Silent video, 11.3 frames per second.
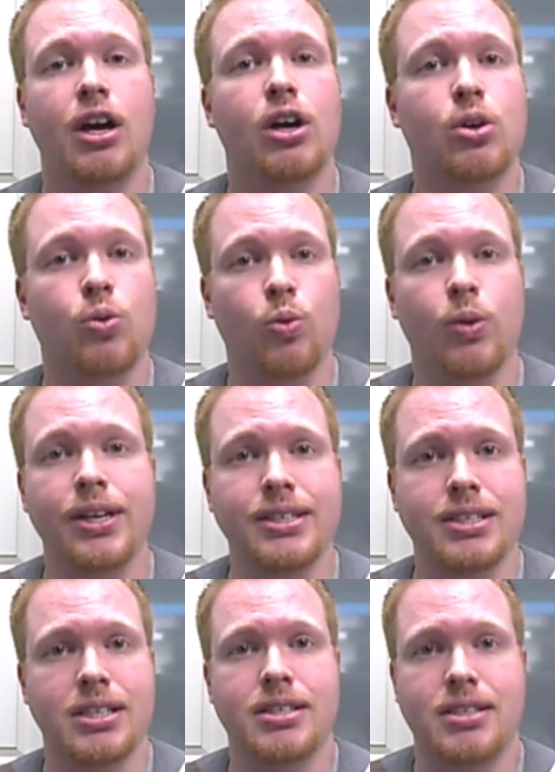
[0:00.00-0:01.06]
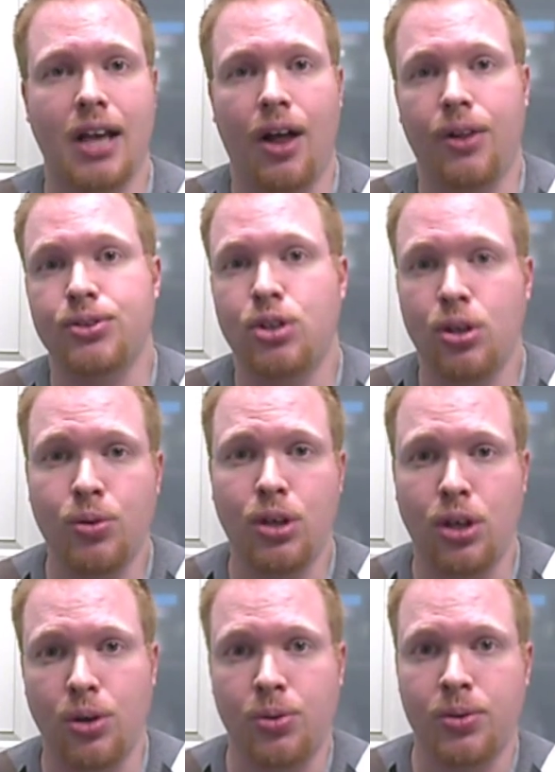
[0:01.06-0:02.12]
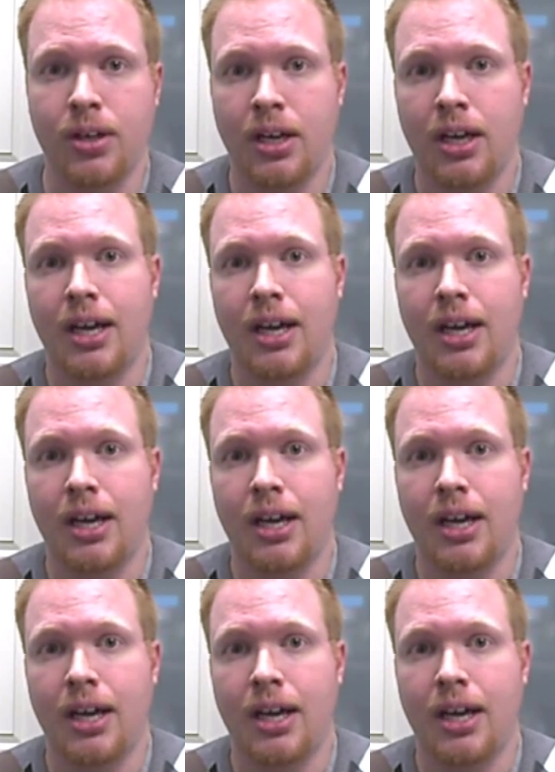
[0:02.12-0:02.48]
agrees to sell to you